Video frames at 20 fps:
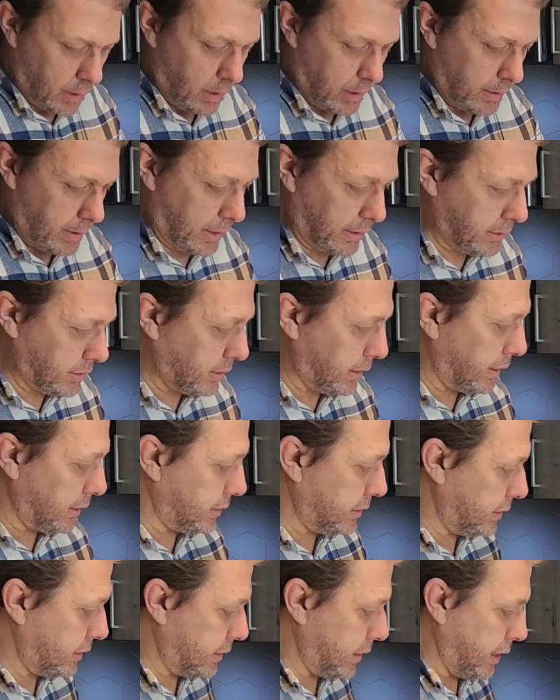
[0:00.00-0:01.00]
that's
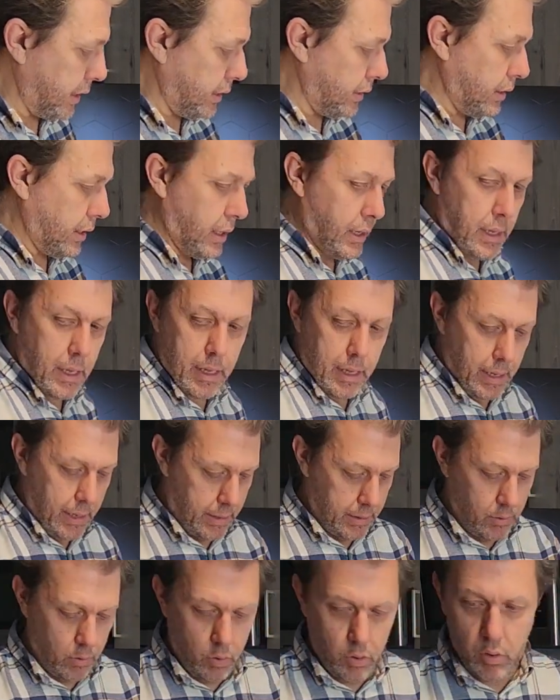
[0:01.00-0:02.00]
nicely done,
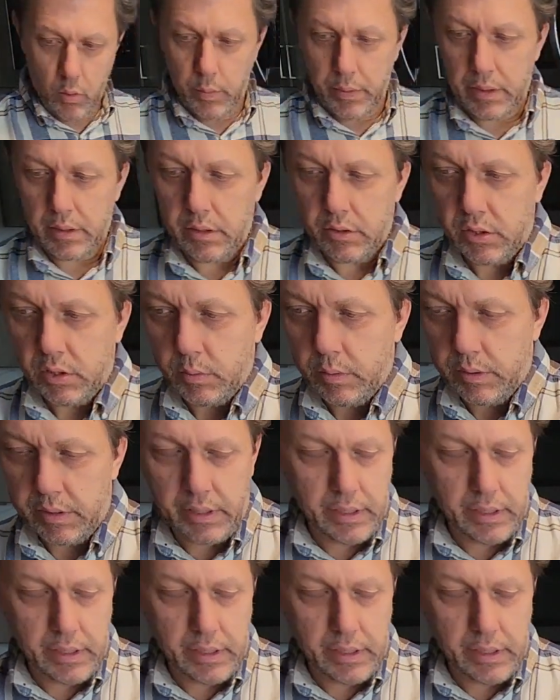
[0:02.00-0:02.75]
and all we're going to do with